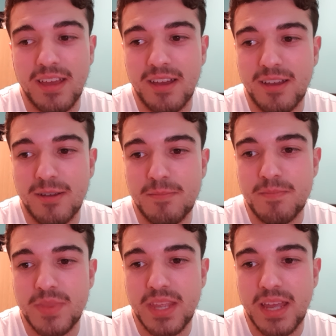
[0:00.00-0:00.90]

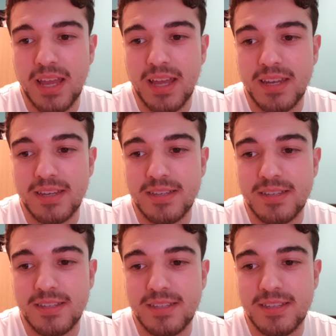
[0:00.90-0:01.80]
Um,
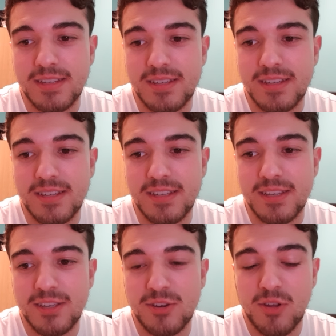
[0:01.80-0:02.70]
and,
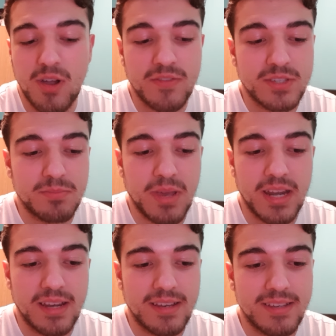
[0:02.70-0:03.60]
you know, I've
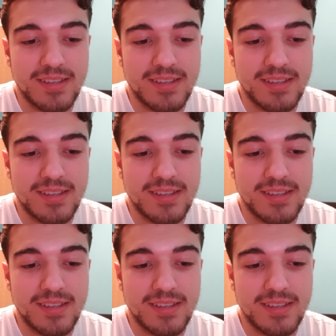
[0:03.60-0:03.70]
spent